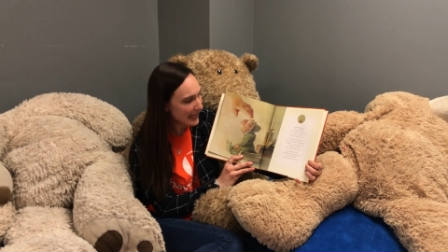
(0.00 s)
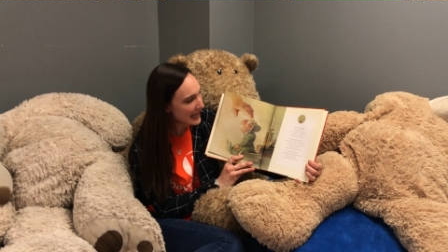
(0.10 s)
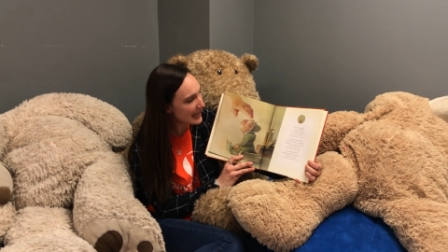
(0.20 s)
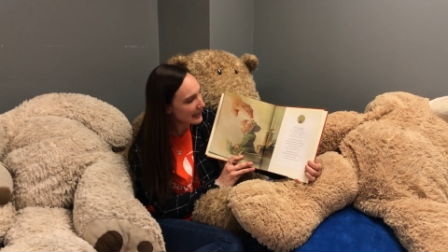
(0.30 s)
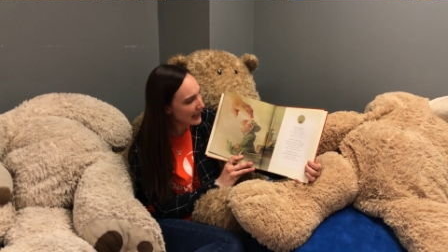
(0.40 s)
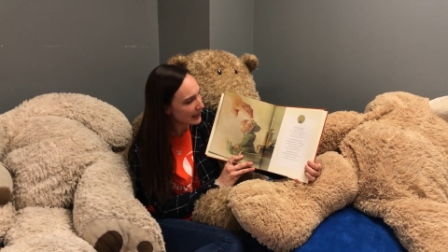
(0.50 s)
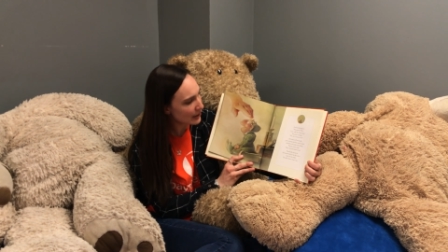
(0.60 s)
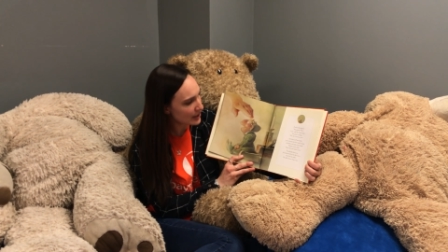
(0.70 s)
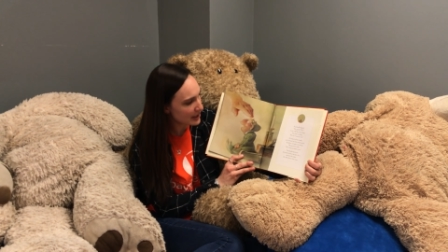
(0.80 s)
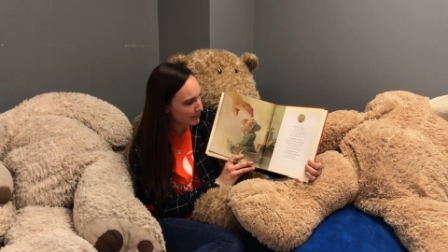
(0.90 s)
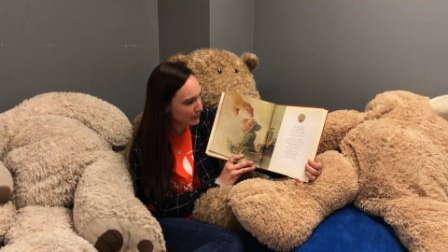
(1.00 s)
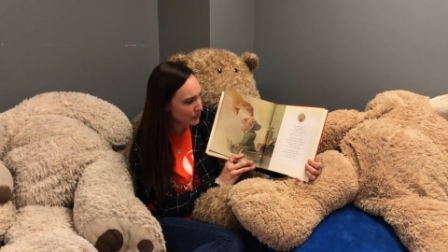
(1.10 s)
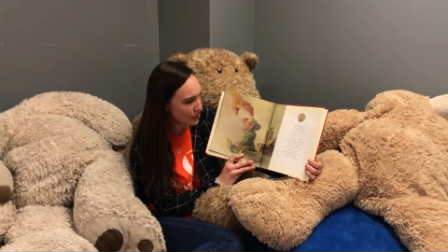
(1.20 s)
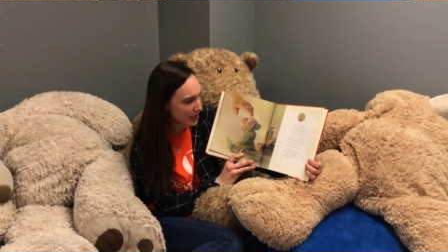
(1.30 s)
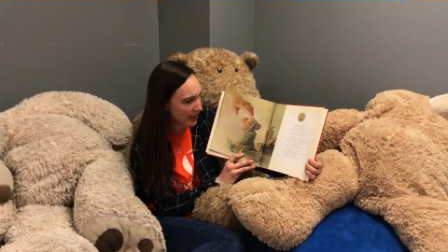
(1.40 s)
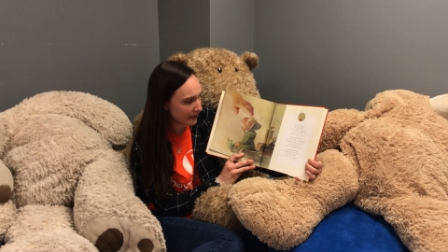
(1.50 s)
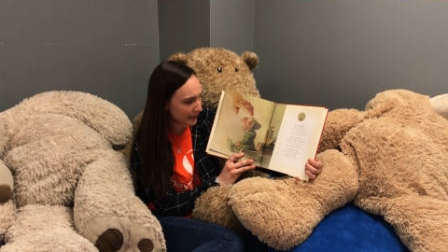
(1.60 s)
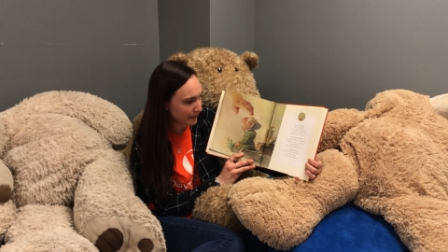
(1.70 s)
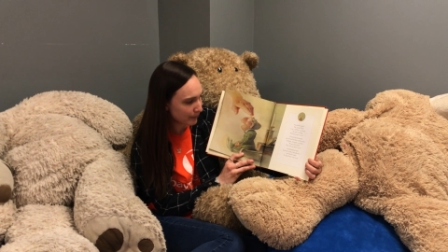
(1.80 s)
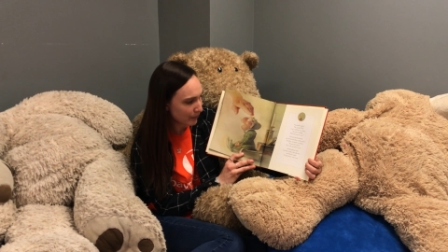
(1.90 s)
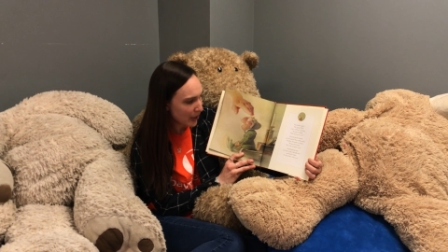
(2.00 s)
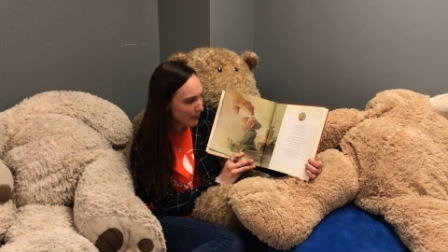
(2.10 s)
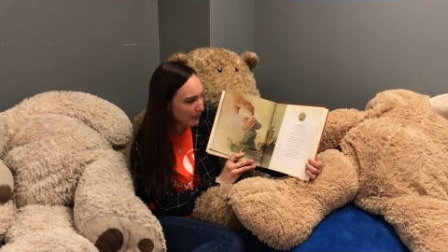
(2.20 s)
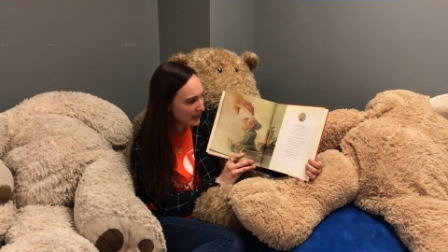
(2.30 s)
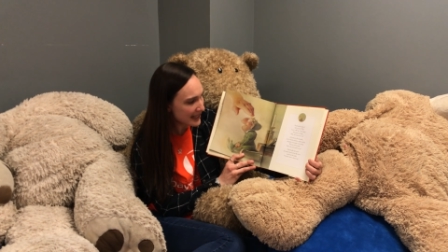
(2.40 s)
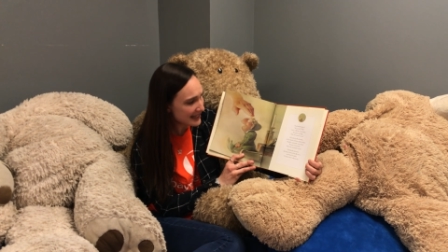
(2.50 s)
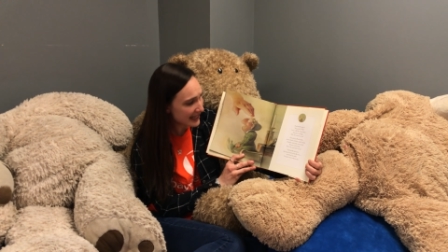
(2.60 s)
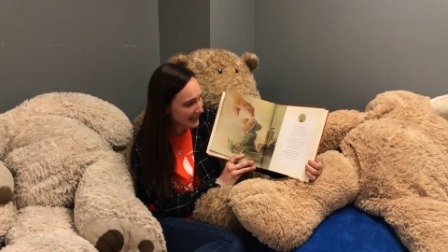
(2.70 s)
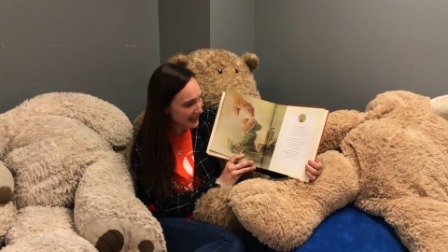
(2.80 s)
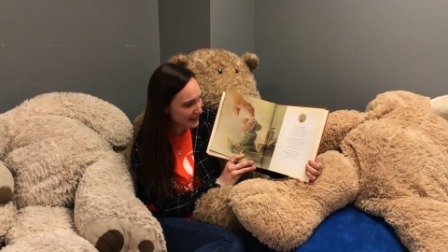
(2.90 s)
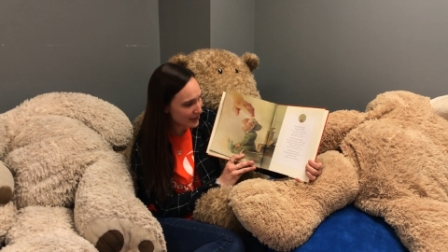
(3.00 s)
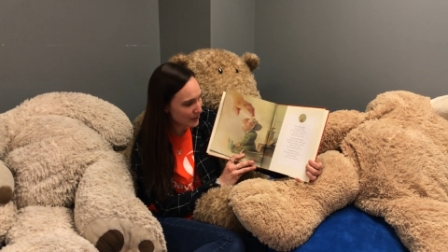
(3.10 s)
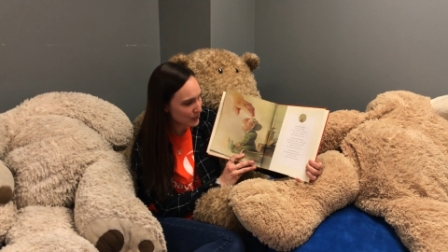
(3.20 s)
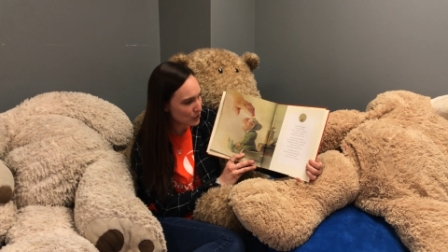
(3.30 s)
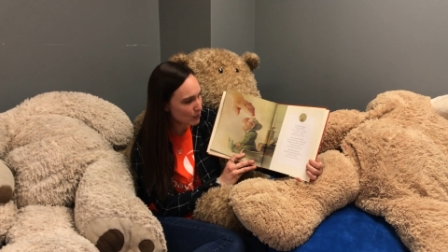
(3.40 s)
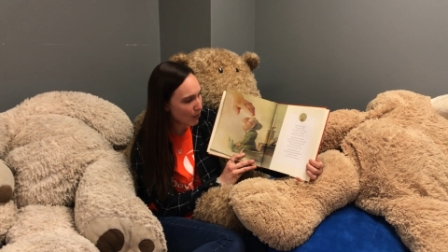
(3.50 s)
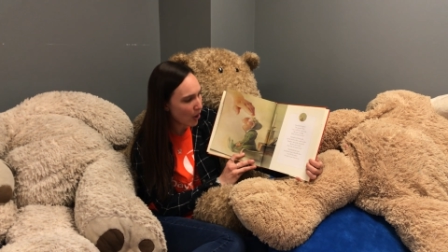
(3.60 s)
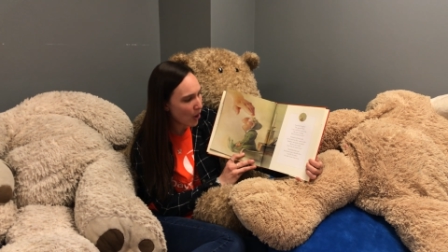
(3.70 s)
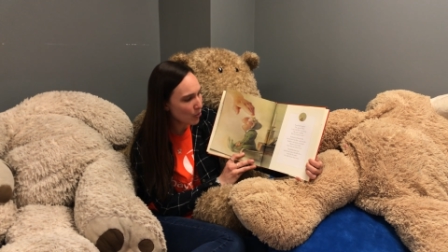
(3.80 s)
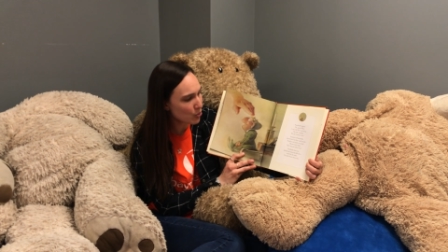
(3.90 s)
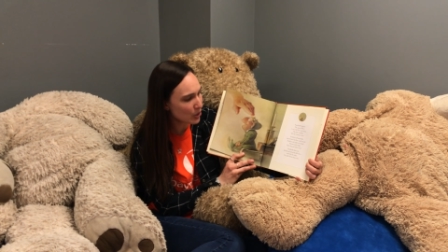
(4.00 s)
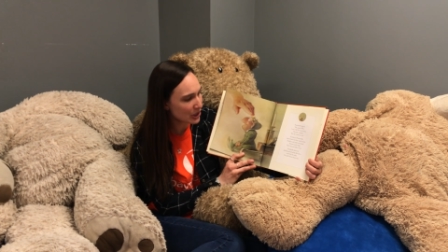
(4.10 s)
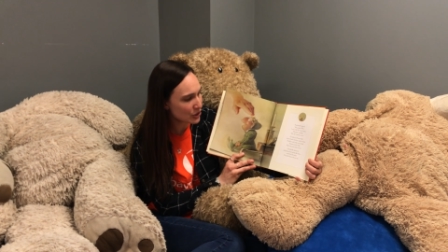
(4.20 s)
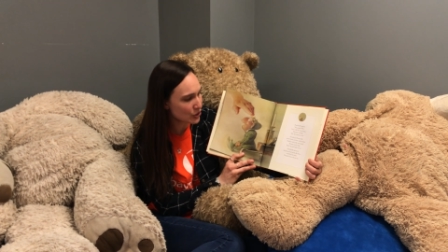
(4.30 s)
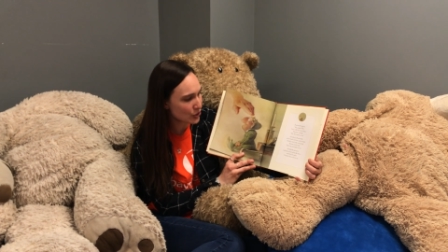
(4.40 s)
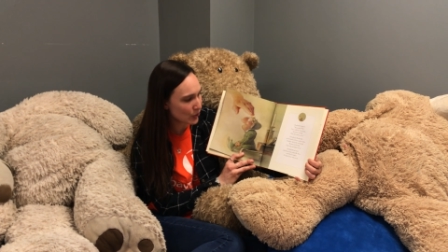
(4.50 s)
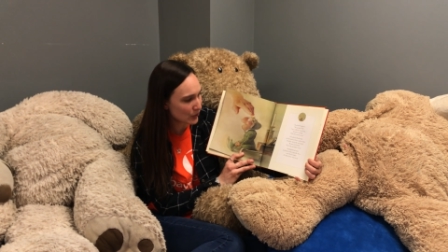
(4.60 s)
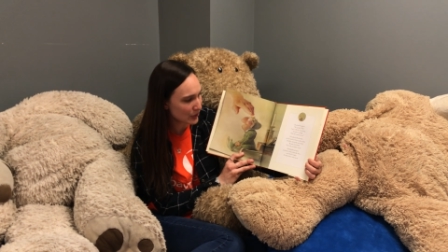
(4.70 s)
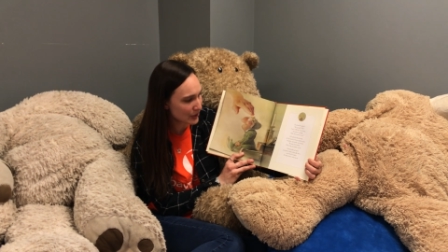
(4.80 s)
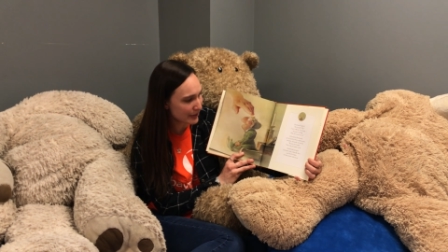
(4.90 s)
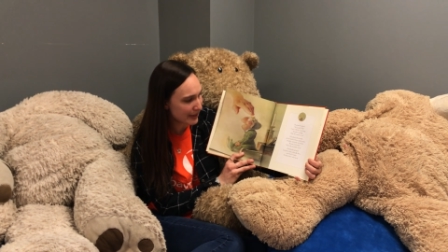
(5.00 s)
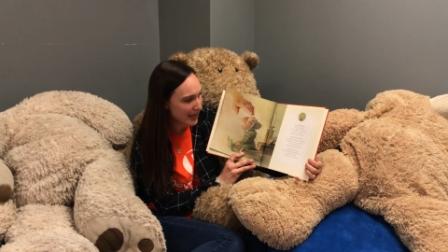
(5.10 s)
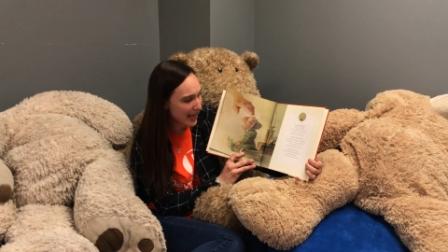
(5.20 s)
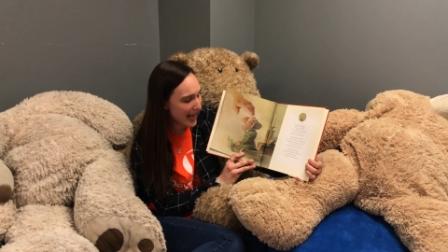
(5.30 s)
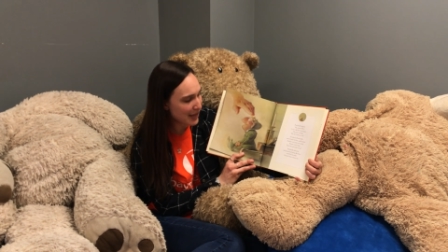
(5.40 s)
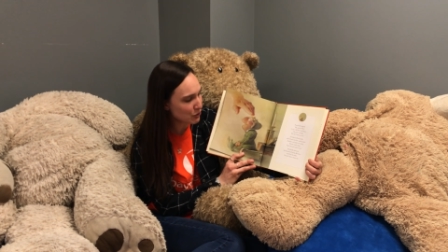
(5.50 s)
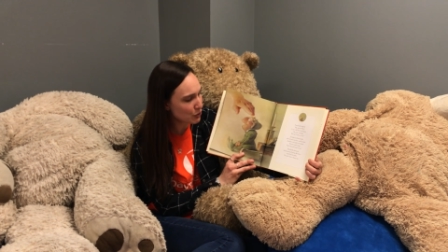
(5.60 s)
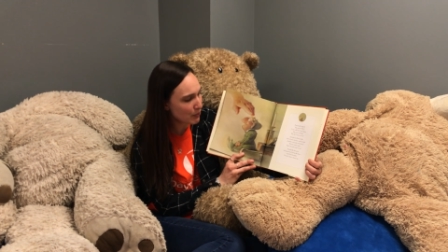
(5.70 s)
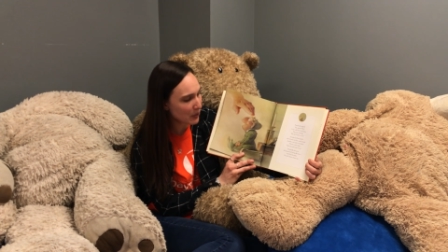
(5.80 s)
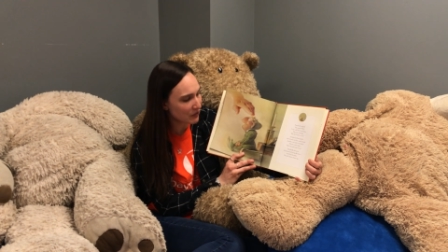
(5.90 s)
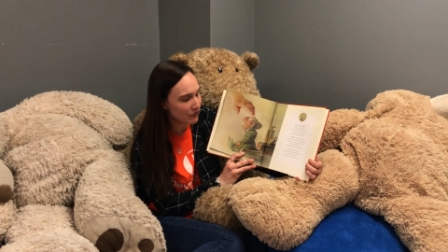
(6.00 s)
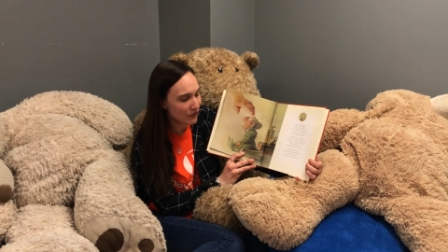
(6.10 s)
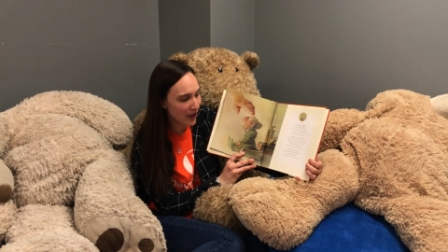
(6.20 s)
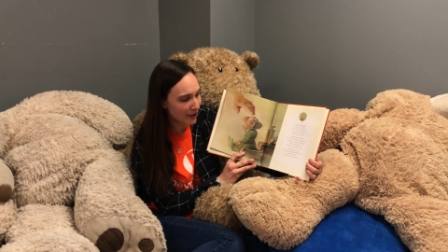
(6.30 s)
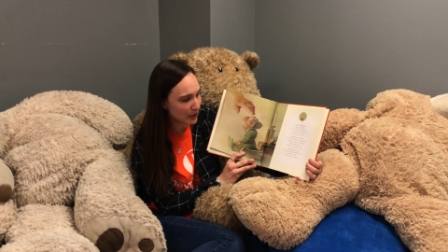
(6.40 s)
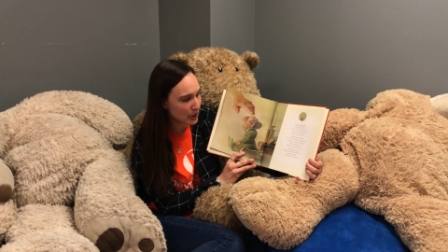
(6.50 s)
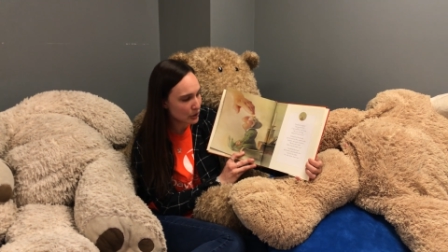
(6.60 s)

Eli looked at Punchinello, put his hands on those small wooden shoulders, and spoke very